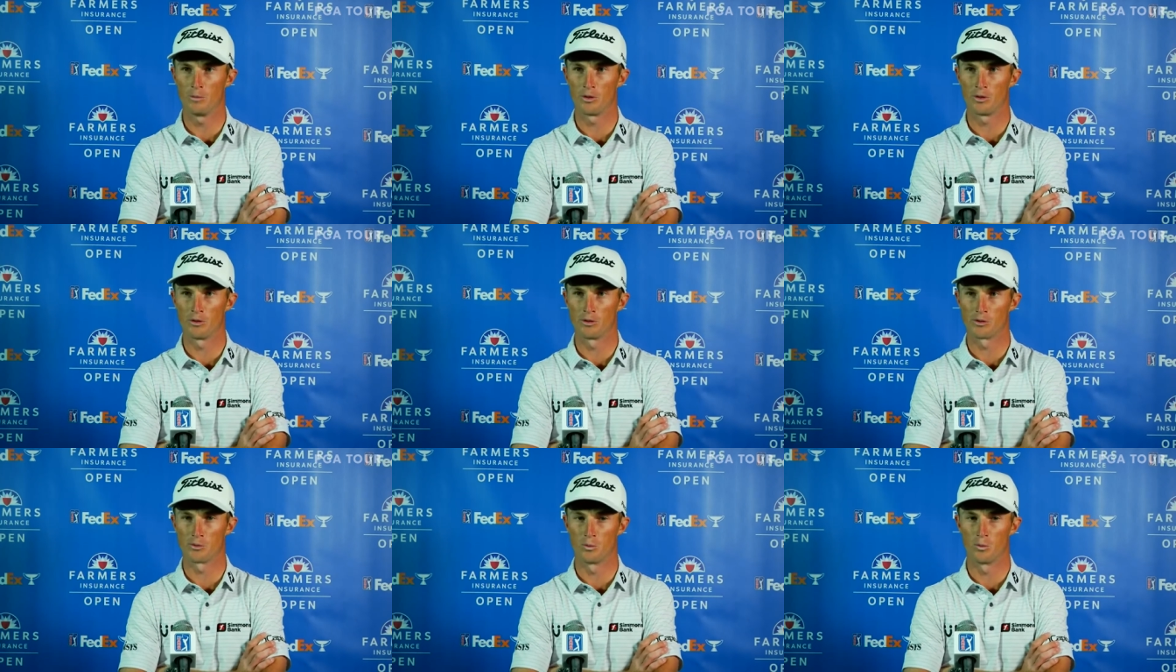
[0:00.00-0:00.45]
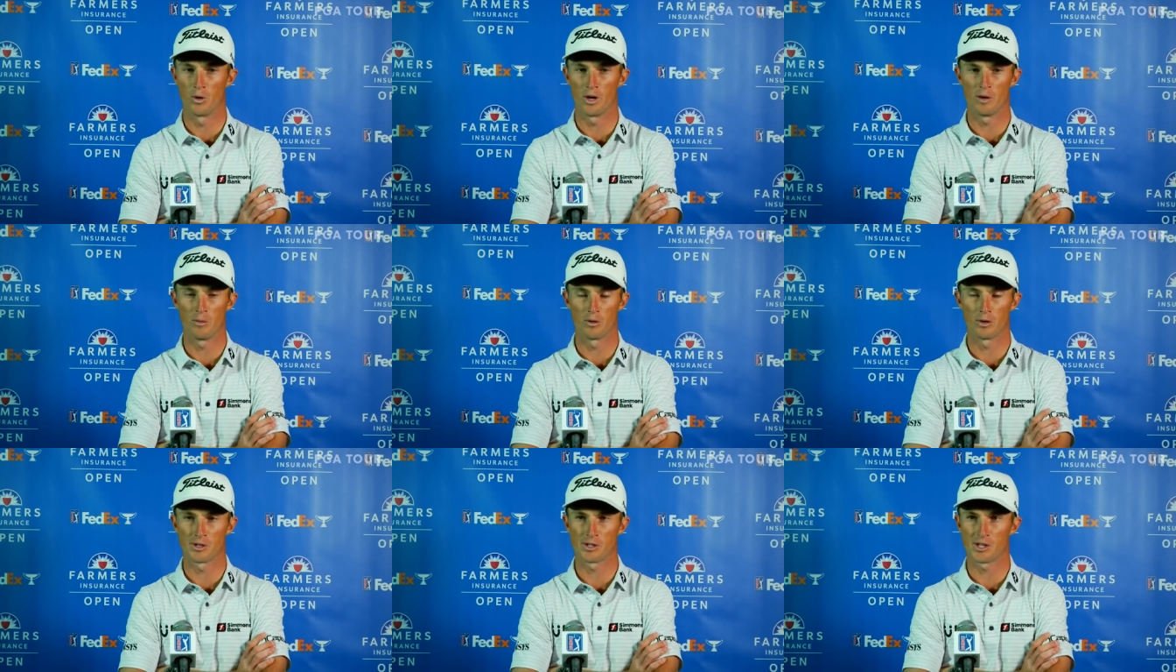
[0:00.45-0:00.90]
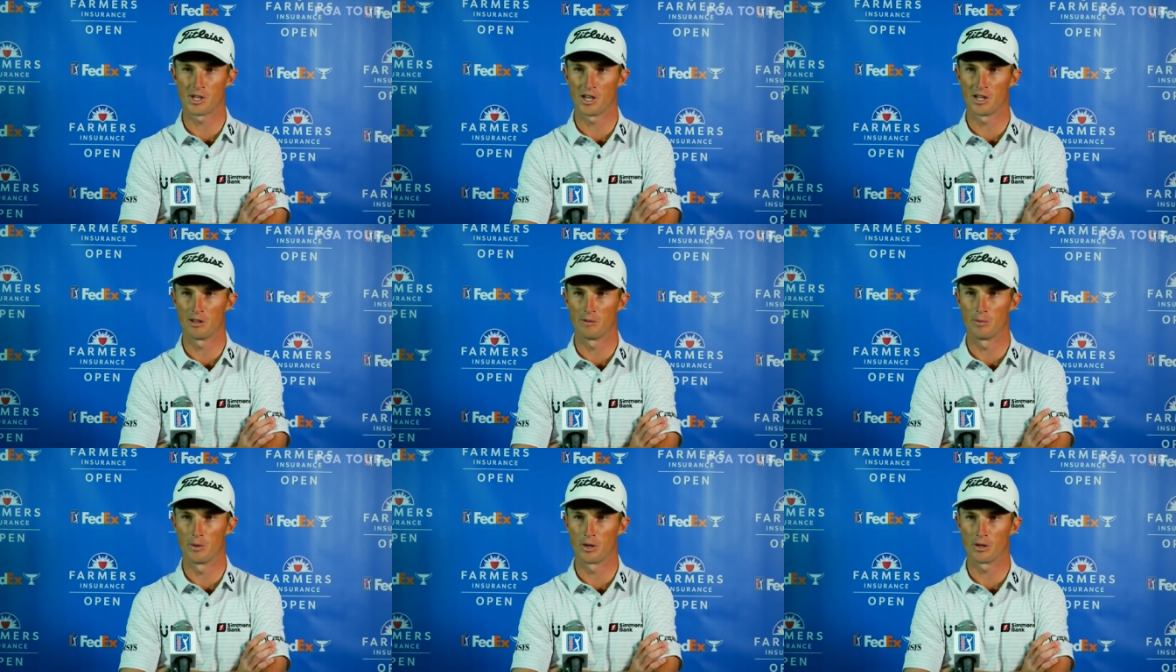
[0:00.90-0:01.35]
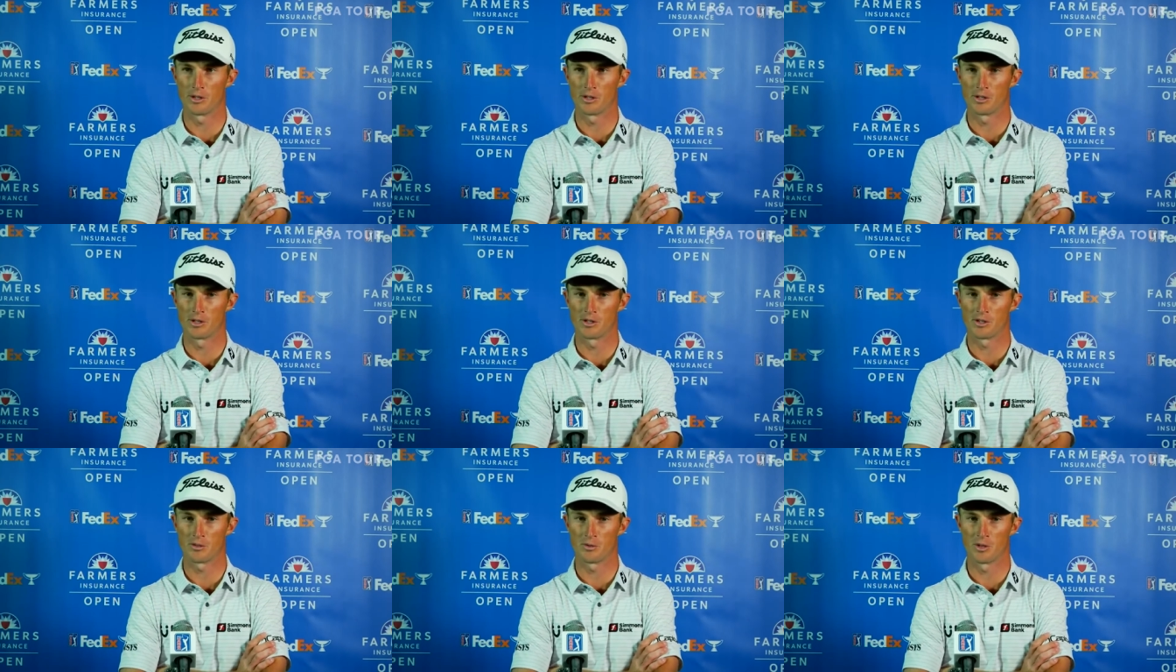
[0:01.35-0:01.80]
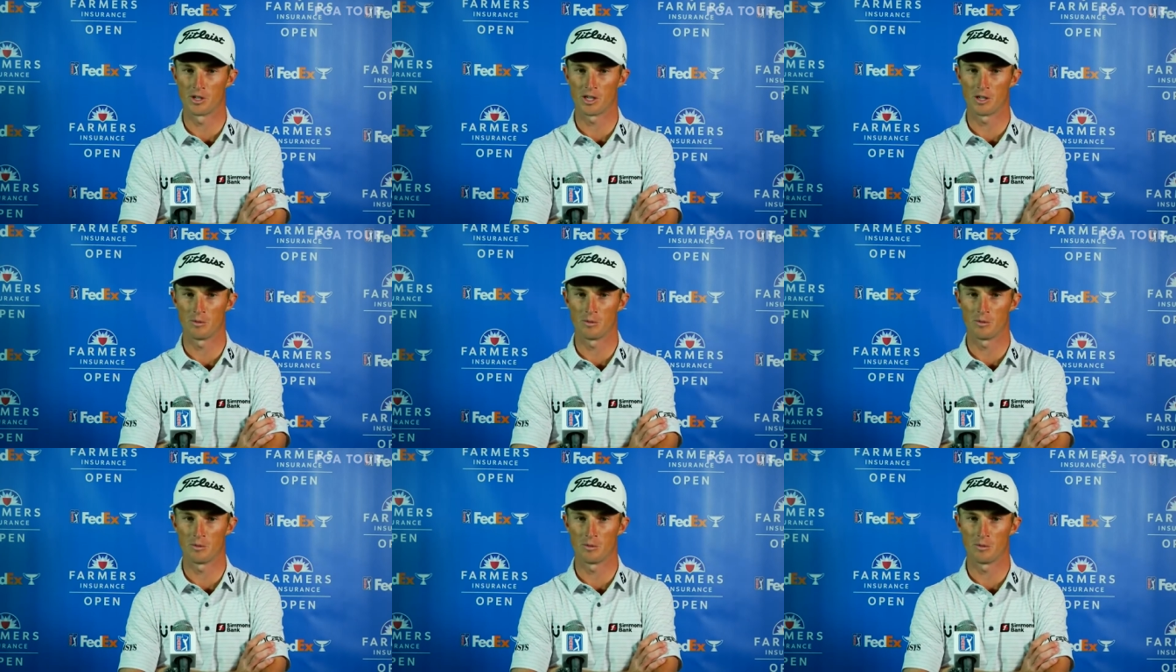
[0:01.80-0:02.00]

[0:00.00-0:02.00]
but there's way more sand in the bunkers this week.